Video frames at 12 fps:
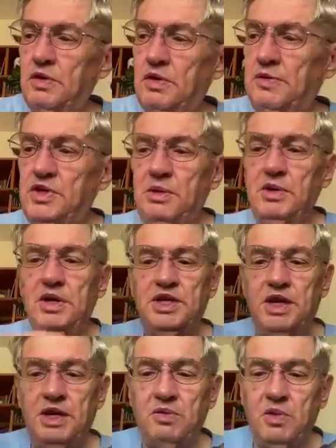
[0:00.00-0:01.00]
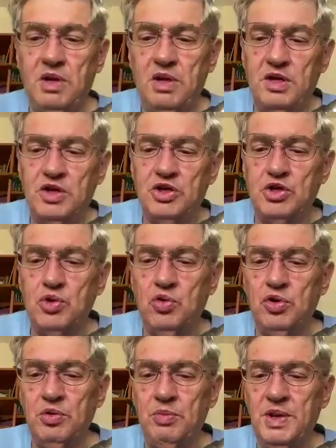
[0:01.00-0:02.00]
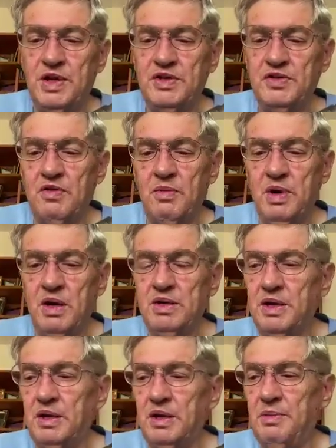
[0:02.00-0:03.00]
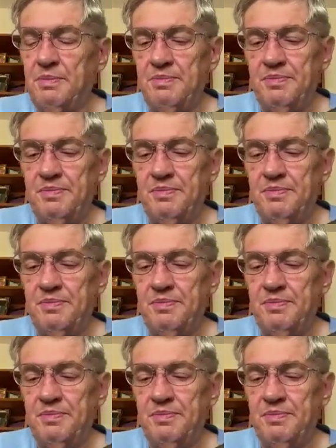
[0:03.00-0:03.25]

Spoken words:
So first I'm going to take one of the shorter bits of the bucktail,